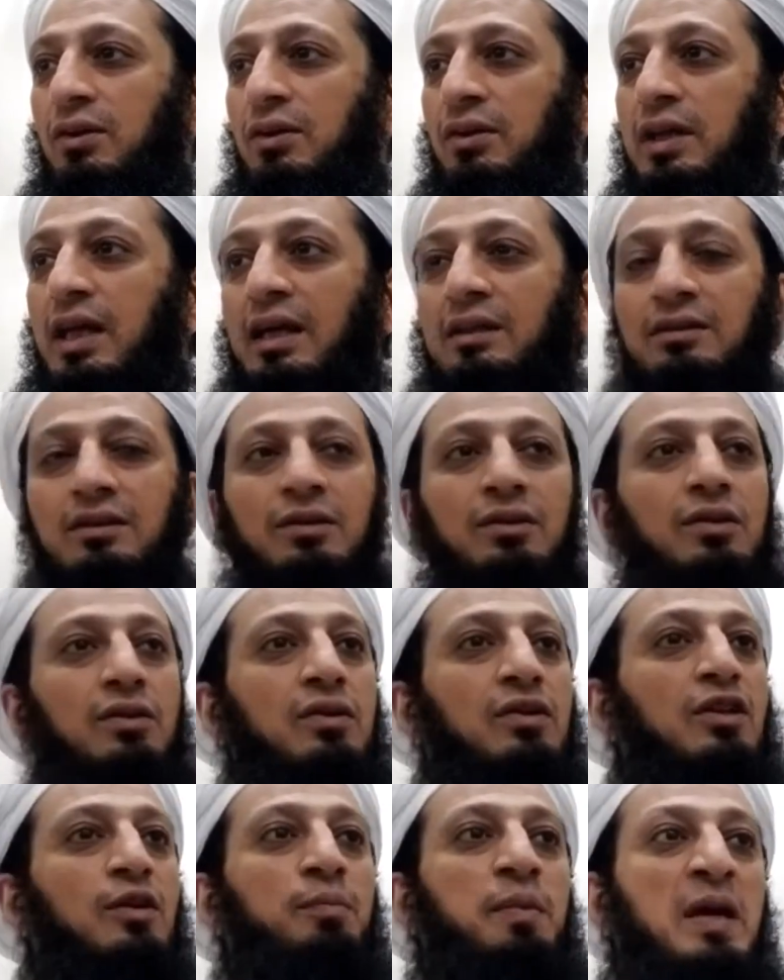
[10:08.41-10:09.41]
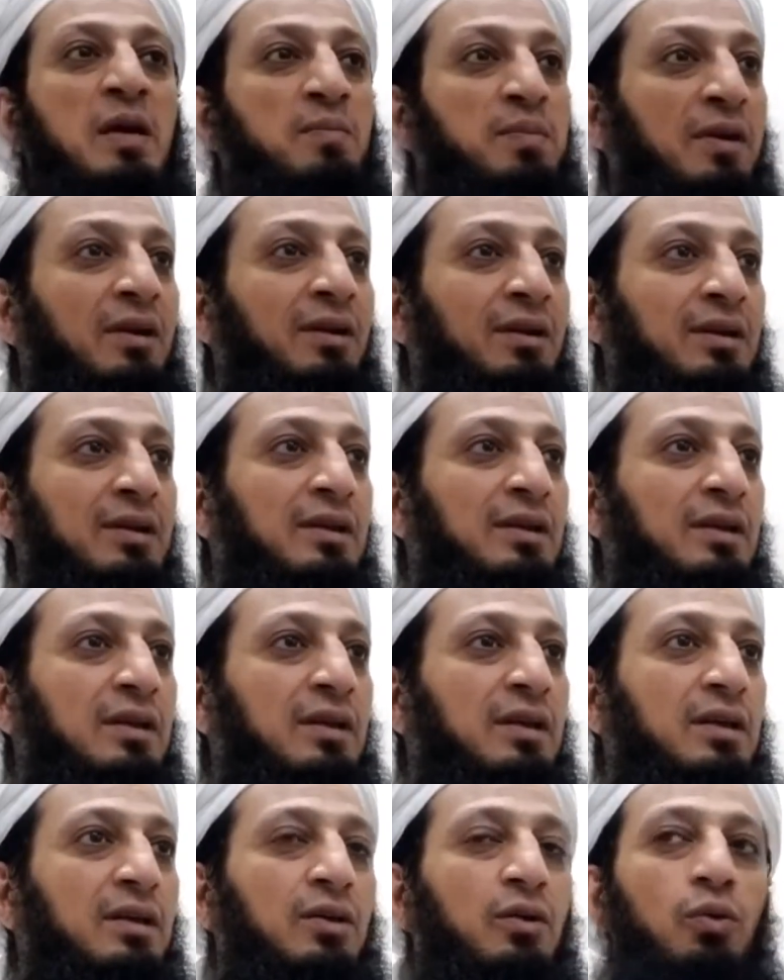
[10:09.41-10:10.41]
that, O people,
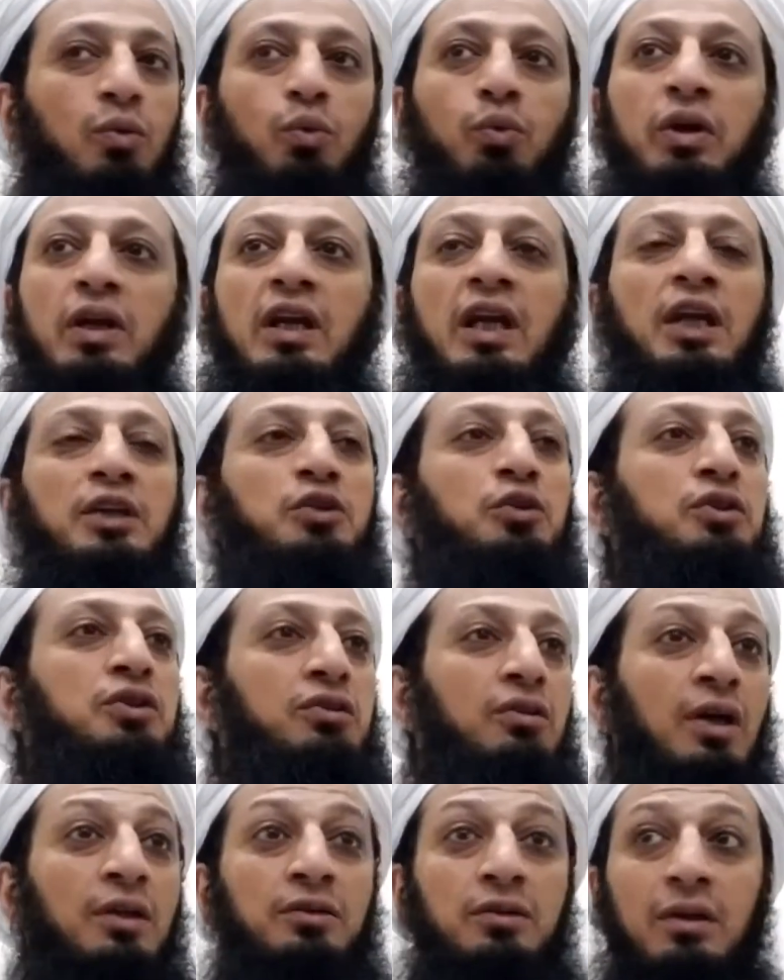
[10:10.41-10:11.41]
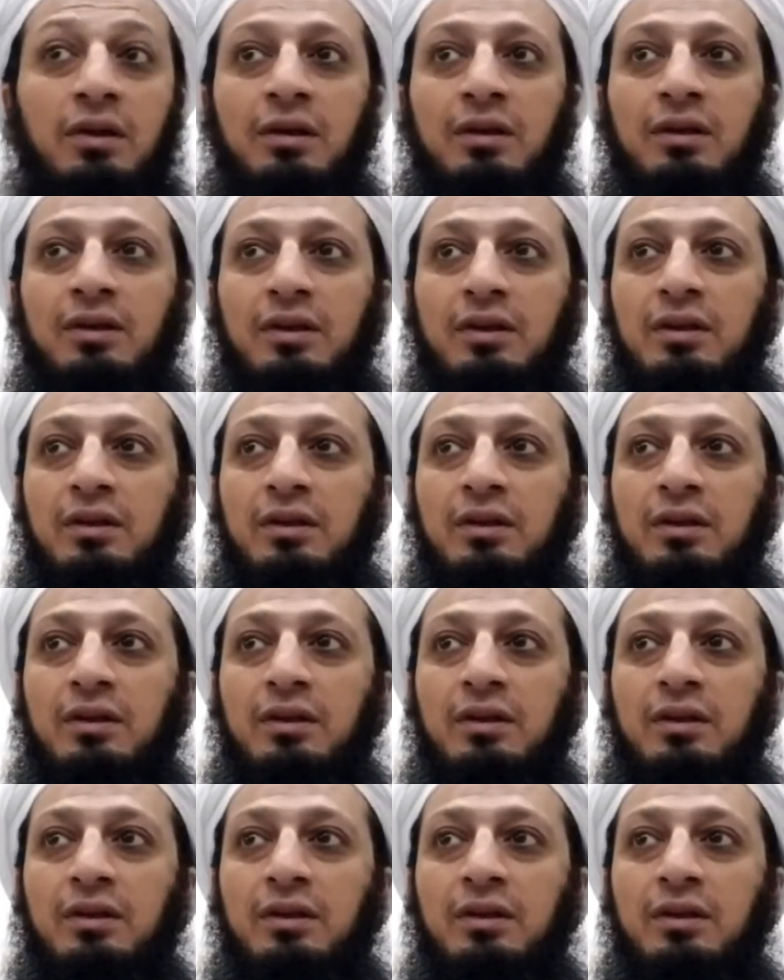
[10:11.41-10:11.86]
we need to surrender.